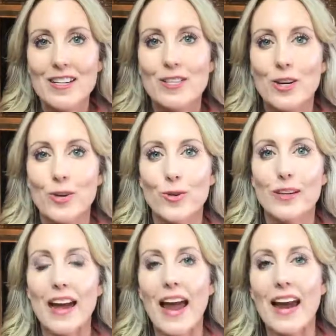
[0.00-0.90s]
to
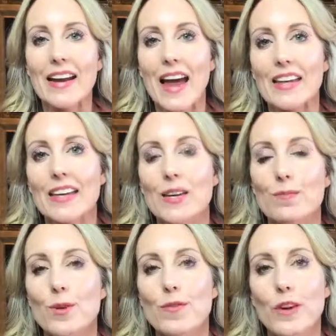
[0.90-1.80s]
create and keep
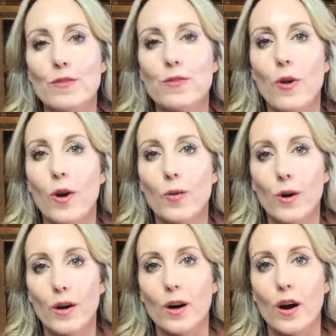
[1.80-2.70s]
moving
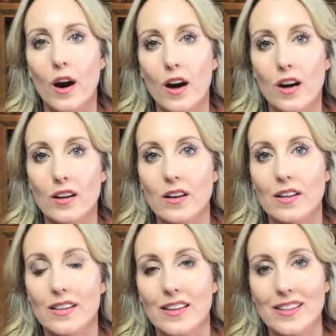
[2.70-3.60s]
forward on
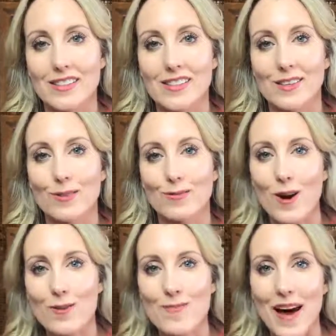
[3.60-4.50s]
this
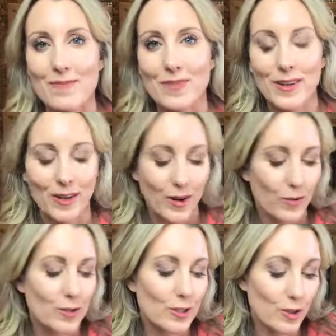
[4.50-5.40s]
roadmap,
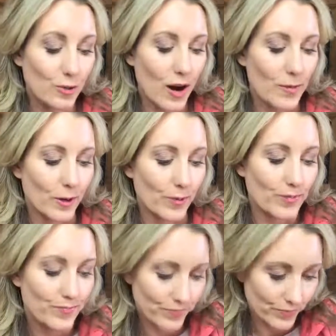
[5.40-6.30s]
which is incredible.
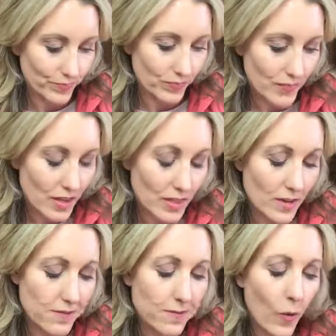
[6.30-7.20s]

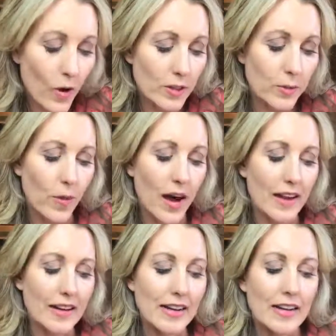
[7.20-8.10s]
The fourth
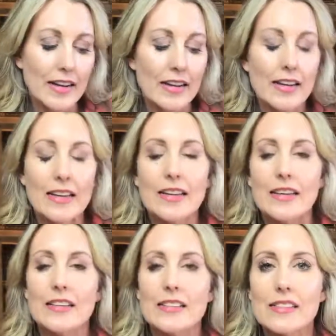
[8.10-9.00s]
one
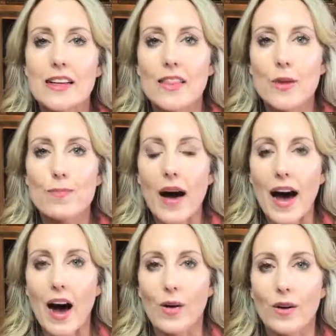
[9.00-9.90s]
is the
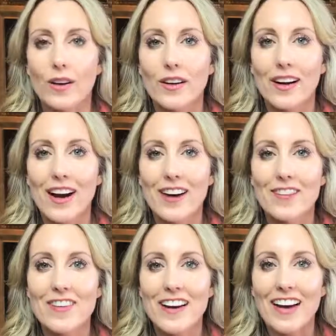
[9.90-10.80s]
power
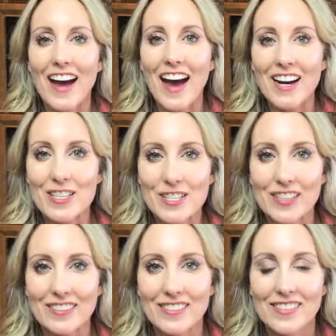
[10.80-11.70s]
of
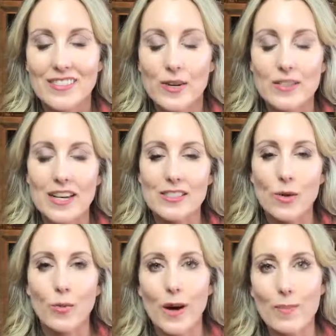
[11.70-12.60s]
action. So it takes
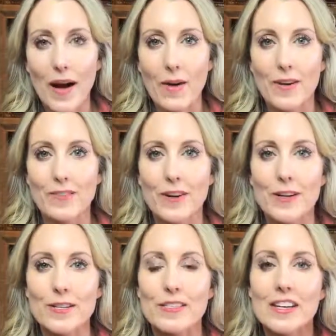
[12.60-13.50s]
the willpower
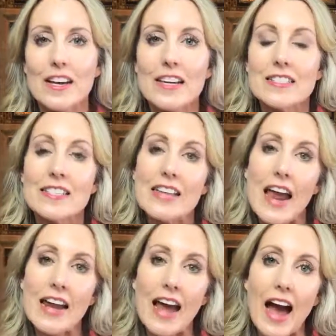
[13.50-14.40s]
first to
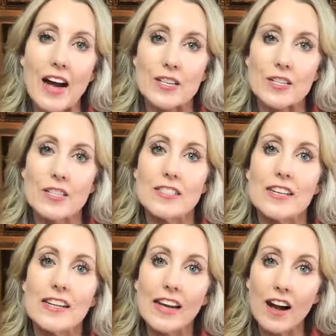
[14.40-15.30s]
take action,
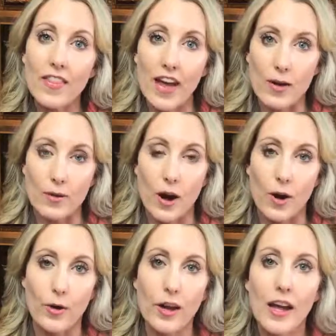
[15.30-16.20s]
to get on that
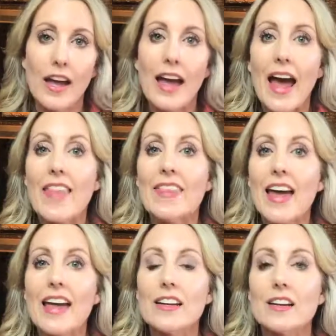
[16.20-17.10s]
road. And
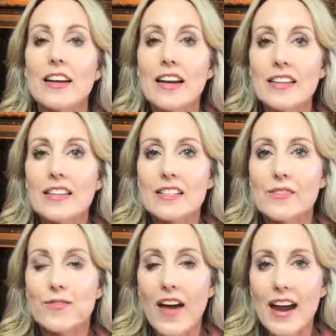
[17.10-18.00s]
then in
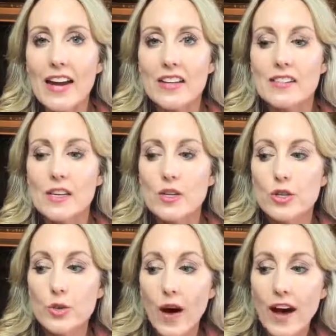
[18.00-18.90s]
this phase,
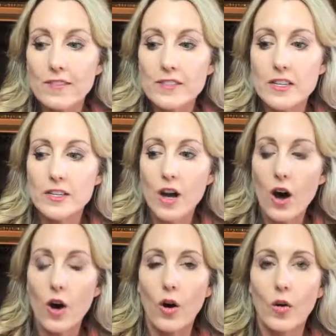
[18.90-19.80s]
you have to
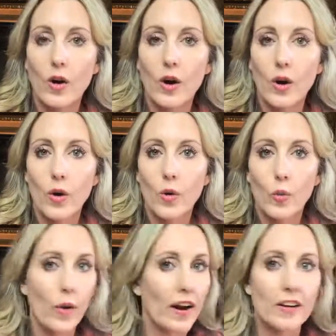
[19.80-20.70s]
know
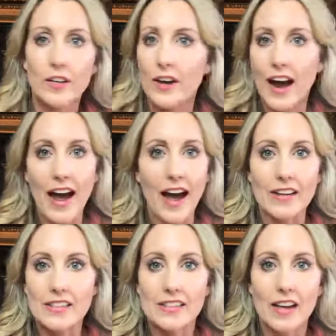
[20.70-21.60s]
where you're
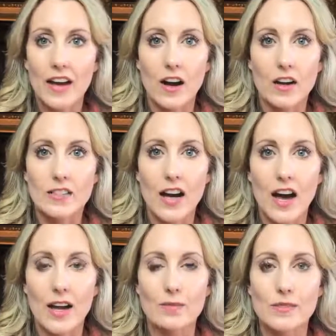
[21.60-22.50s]
at all
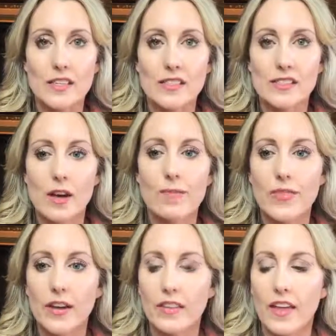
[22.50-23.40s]
times. It's
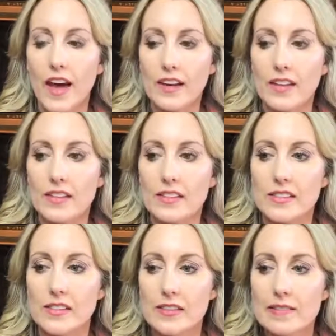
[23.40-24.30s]
something that it's